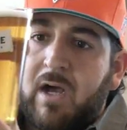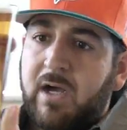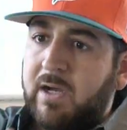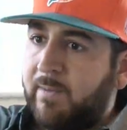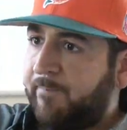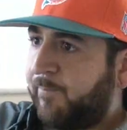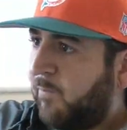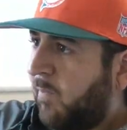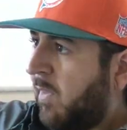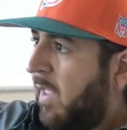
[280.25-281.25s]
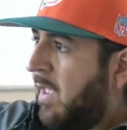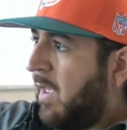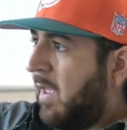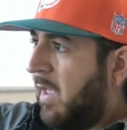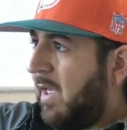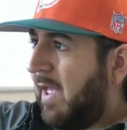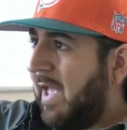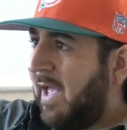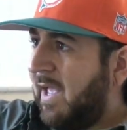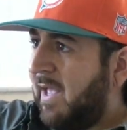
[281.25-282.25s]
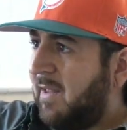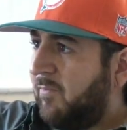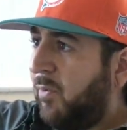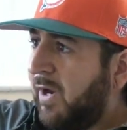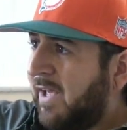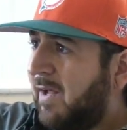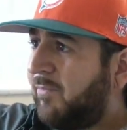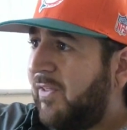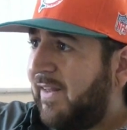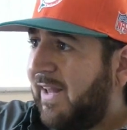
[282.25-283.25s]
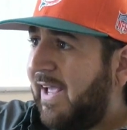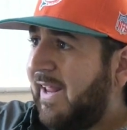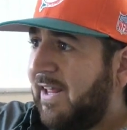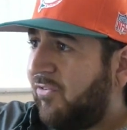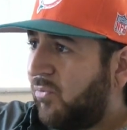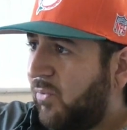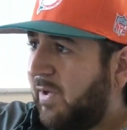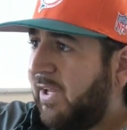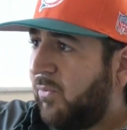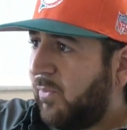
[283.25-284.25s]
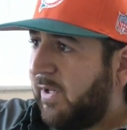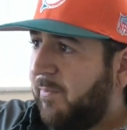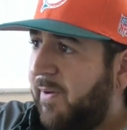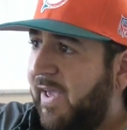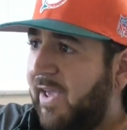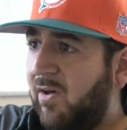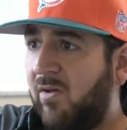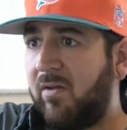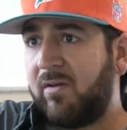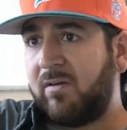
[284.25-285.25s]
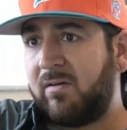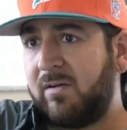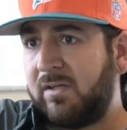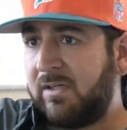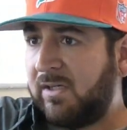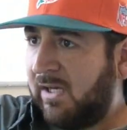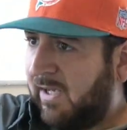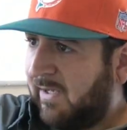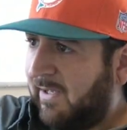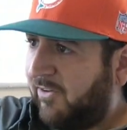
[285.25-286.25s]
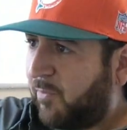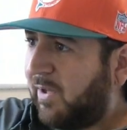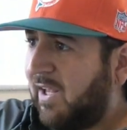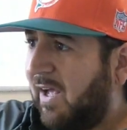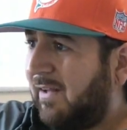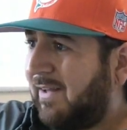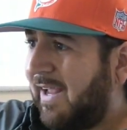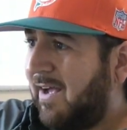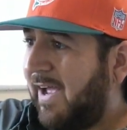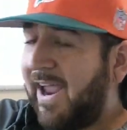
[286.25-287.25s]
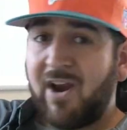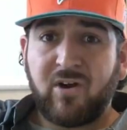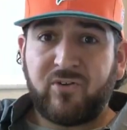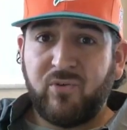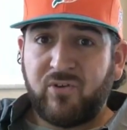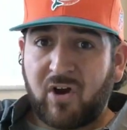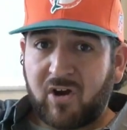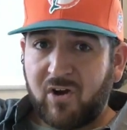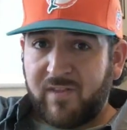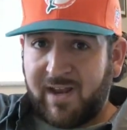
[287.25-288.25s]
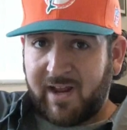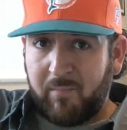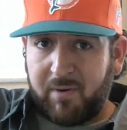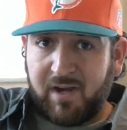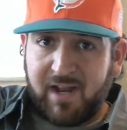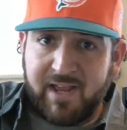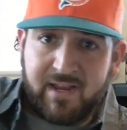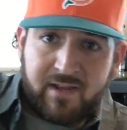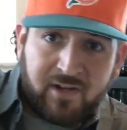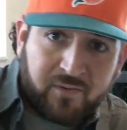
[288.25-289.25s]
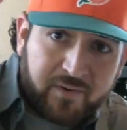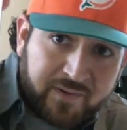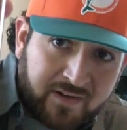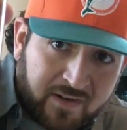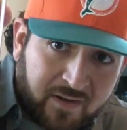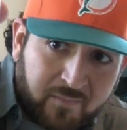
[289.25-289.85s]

Um, and putting it up to the light, it's really really pale. It's probably a, a, like a hair or two darker than like a Bud Light. You know what I mean?